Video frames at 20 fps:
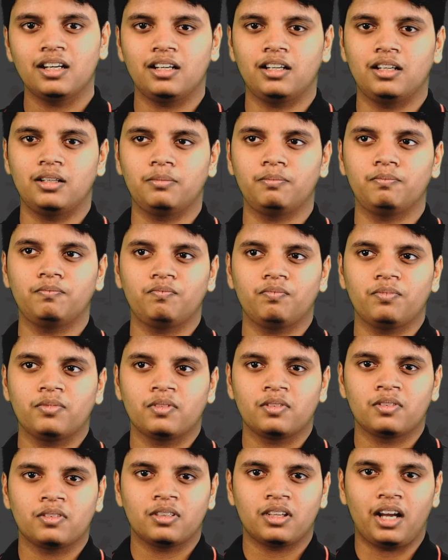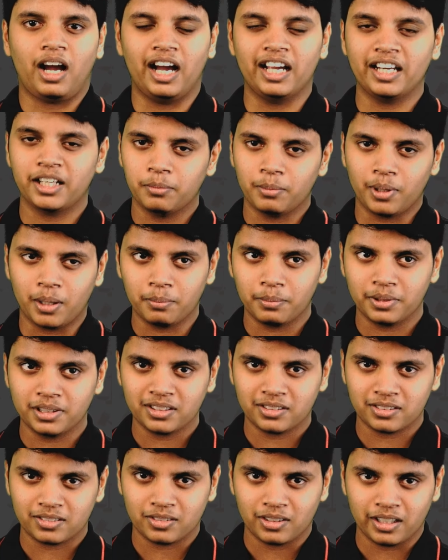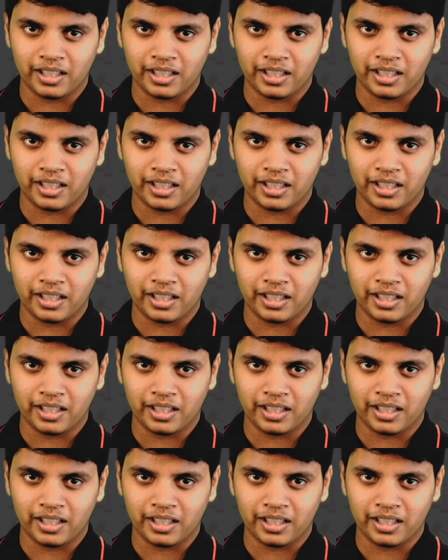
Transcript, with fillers: I remember